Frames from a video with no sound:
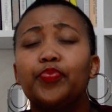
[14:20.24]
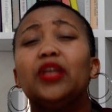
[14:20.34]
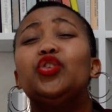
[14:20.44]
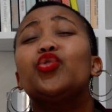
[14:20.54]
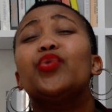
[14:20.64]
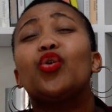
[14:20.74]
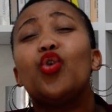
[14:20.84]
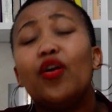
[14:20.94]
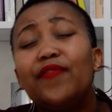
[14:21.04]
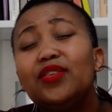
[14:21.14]
during
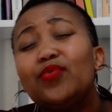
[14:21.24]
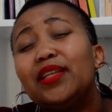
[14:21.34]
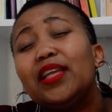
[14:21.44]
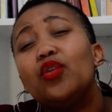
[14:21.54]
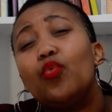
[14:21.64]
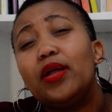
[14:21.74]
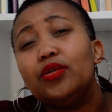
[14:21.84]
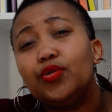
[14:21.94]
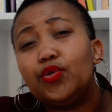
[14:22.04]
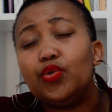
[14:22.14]
COVID, what can
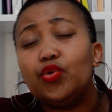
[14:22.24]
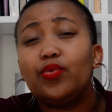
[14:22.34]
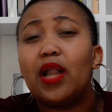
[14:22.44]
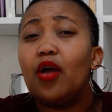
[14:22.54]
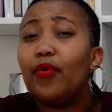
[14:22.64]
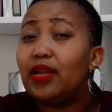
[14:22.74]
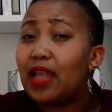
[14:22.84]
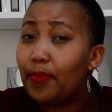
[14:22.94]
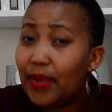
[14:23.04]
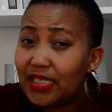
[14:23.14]
one do now when
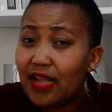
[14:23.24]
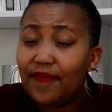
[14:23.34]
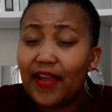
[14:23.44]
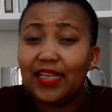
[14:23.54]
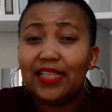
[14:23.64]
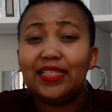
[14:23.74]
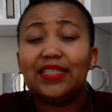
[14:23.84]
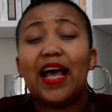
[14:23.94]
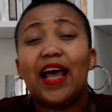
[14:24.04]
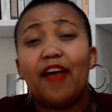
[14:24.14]
their personal finances
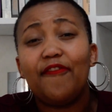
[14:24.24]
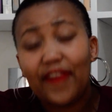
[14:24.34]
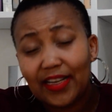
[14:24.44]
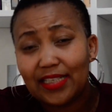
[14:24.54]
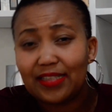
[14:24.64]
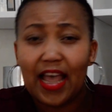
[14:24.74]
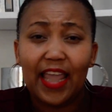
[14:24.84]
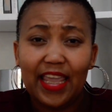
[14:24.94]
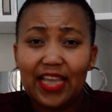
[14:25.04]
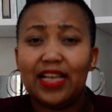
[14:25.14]
are affected, their
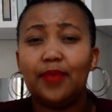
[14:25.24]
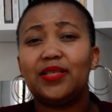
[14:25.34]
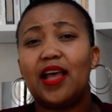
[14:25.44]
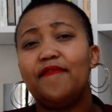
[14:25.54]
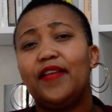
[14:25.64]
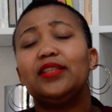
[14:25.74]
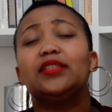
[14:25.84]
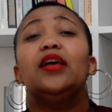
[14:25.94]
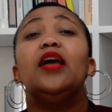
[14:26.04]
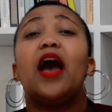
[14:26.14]
incomes are affected.
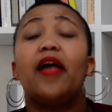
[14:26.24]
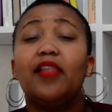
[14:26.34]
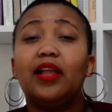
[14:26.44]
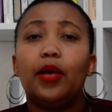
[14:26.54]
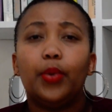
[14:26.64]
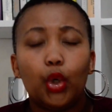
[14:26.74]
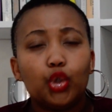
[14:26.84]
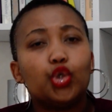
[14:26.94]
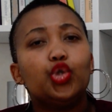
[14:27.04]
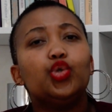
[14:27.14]
I think I will
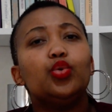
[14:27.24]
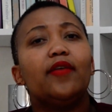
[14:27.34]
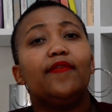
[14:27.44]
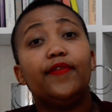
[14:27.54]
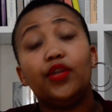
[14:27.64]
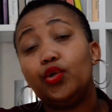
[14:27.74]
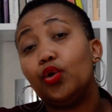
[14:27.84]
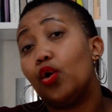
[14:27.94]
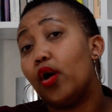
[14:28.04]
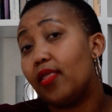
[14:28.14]
also do a video
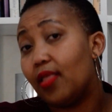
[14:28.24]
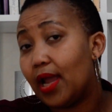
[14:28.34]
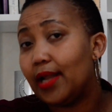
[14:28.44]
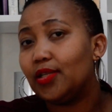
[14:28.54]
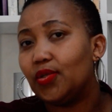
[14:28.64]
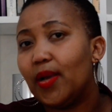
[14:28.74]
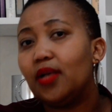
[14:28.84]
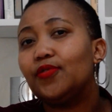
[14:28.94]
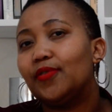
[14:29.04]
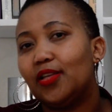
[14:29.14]
on that as well,
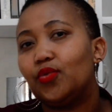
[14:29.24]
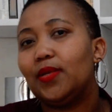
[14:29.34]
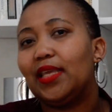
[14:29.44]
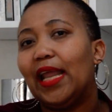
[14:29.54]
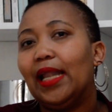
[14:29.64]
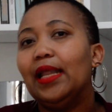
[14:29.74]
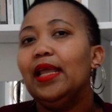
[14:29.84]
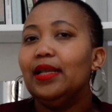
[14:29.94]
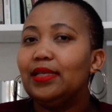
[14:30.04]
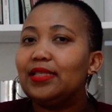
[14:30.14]
so that we can
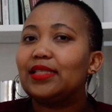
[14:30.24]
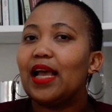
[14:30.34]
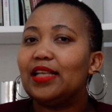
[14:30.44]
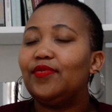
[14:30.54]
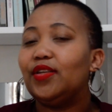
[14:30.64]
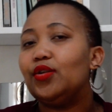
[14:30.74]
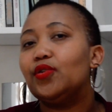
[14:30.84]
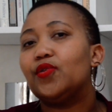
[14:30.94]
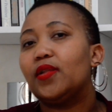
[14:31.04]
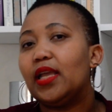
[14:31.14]
discuss
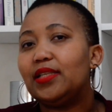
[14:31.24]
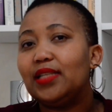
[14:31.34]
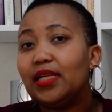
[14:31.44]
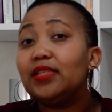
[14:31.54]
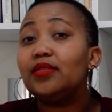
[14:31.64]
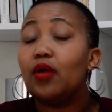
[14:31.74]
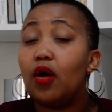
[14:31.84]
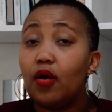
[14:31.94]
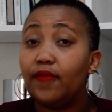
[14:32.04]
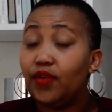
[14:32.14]
videos on a series
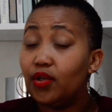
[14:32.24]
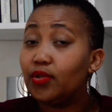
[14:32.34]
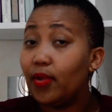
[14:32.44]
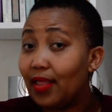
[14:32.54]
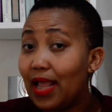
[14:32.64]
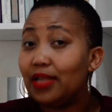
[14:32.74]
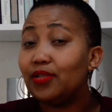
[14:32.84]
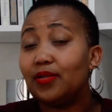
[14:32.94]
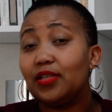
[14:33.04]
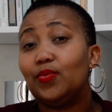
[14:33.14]
of videos on that, so
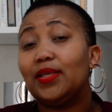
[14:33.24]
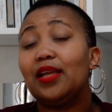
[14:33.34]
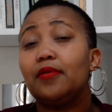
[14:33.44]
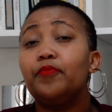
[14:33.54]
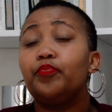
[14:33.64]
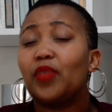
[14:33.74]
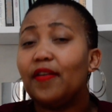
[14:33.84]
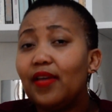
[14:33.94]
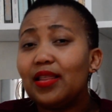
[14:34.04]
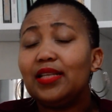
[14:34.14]
that we can
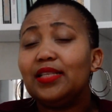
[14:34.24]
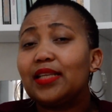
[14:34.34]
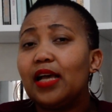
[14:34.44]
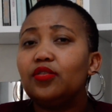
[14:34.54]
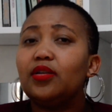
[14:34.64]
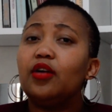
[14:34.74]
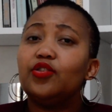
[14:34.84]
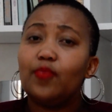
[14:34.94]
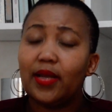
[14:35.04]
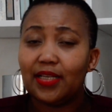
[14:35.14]
further discuss on how
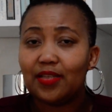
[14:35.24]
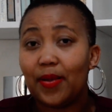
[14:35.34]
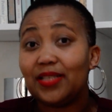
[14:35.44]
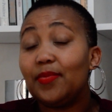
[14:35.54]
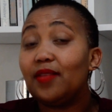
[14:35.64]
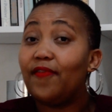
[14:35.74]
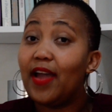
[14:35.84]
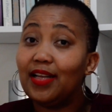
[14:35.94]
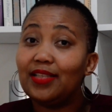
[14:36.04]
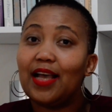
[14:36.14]
to manage personal
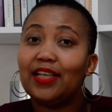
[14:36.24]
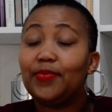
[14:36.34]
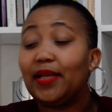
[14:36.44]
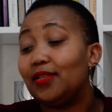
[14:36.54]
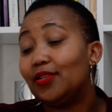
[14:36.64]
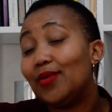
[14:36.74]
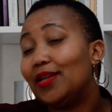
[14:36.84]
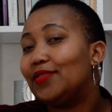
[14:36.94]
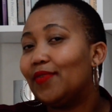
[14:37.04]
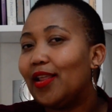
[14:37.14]
finance aspect. This one
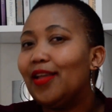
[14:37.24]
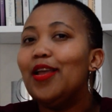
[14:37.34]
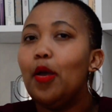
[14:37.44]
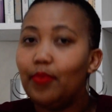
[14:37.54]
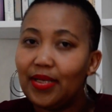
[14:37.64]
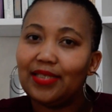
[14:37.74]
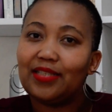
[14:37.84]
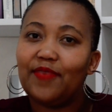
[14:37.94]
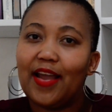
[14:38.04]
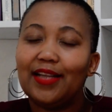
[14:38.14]
is for the business
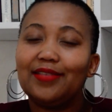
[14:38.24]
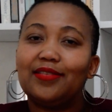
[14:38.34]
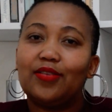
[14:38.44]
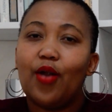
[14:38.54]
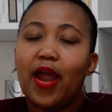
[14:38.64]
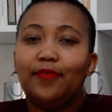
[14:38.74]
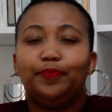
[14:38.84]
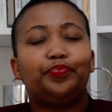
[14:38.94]
finances. All right,